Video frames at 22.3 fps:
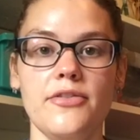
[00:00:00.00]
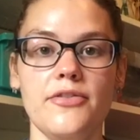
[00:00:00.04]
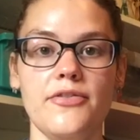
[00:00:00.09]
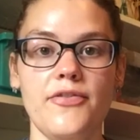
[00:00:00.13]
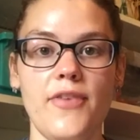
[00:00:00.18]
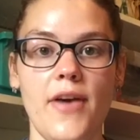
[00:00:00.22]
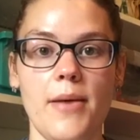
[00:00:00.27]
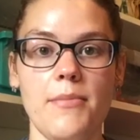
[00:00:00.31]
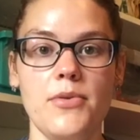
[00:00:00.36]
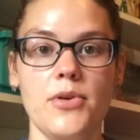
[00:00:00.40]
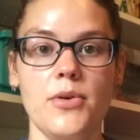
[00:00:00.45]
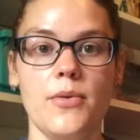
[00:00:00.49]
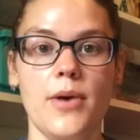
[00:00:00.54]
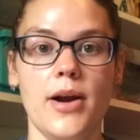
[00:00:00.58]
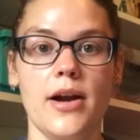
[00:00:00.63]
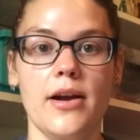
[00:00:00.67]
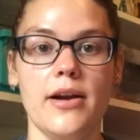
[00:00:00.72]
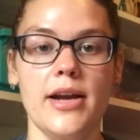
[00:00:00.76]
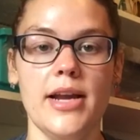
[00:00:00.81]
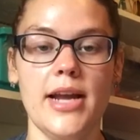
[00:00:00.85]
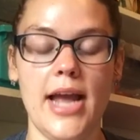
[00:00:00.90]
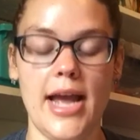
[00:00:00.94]

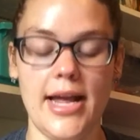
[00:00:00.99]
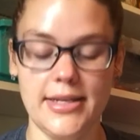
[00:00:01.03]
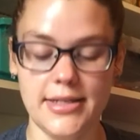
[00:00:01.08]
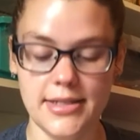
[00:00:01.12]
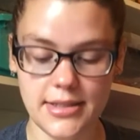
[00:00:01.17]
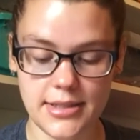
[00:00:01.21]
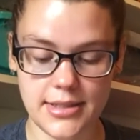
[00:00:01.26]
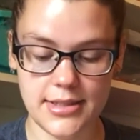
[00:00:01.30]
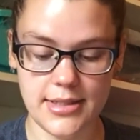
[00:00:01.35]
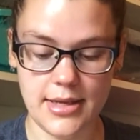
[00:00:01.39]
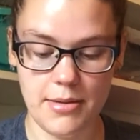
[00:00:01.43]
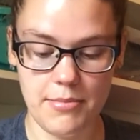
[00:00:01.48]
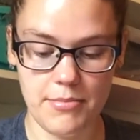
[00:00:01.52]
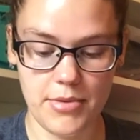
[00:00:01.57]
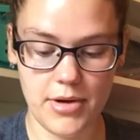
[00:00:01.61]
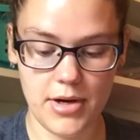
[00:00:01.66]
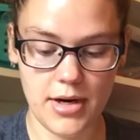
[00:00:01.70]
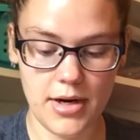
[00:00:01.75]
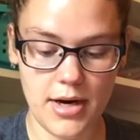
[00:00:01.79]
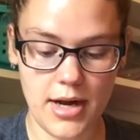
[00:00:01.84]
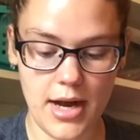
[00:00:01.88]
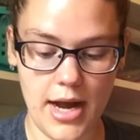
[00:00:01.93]
February, and
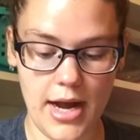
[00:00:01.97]
December,